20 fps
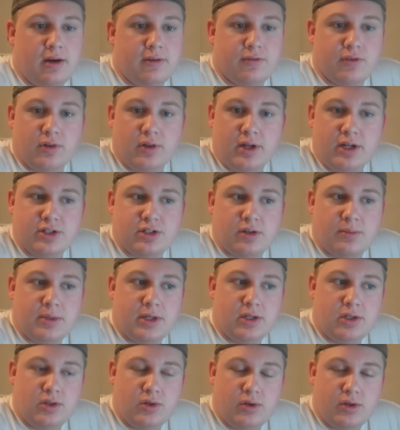For lunch, I've
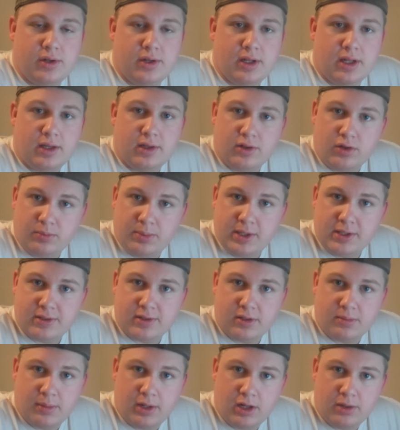been doing a little piece
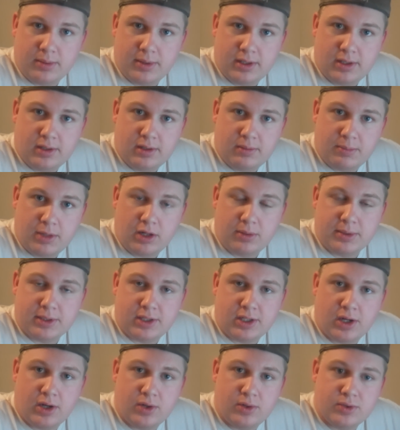of the Melba
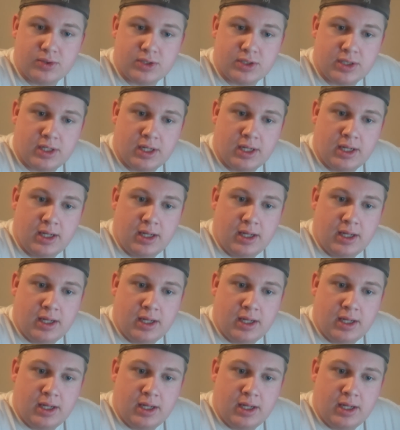toast.